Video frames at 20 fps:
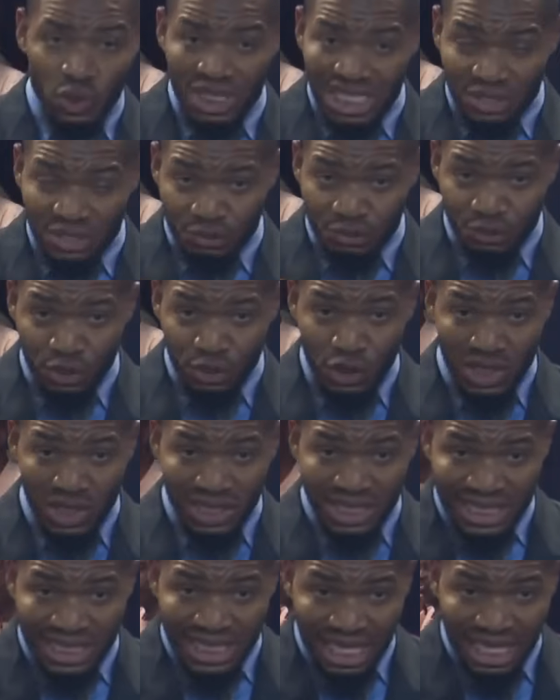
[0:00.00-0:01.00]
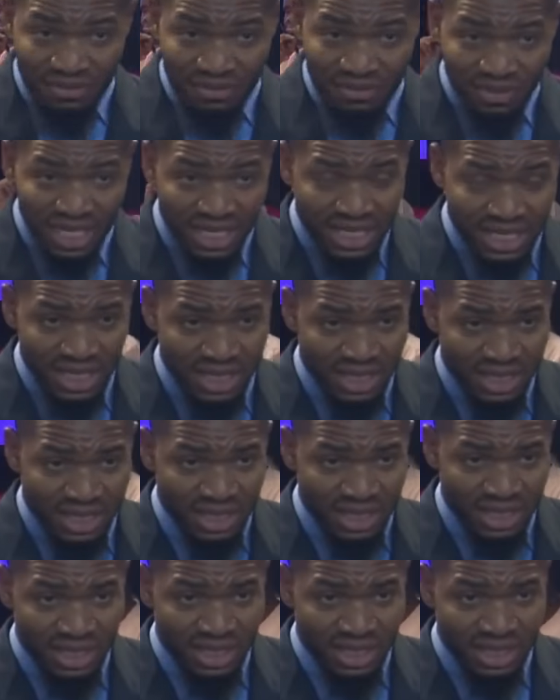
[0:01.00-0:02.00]
to even your
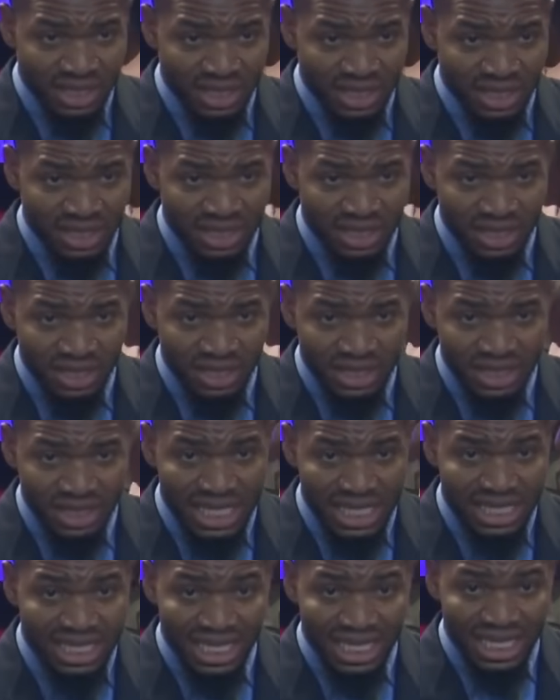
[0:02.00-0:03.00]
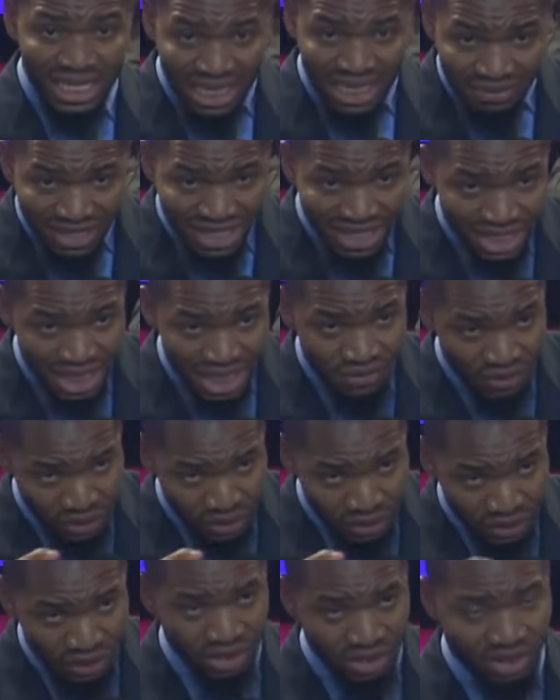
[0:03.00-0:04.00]
disadvantage is an
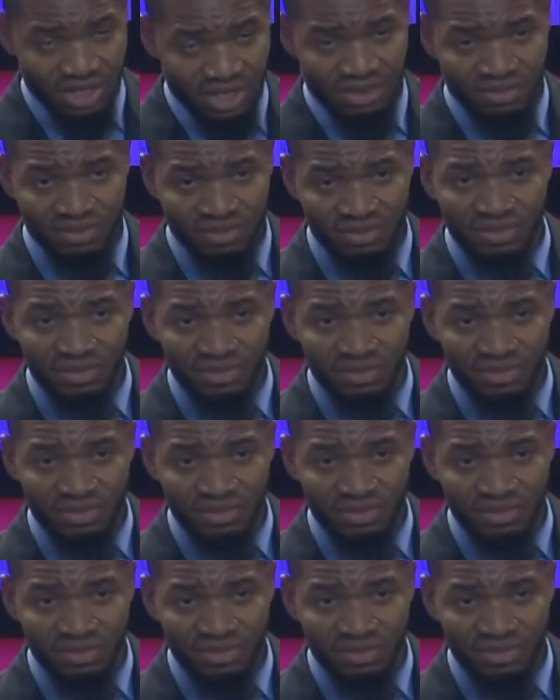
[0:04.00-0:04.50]
advantage for God.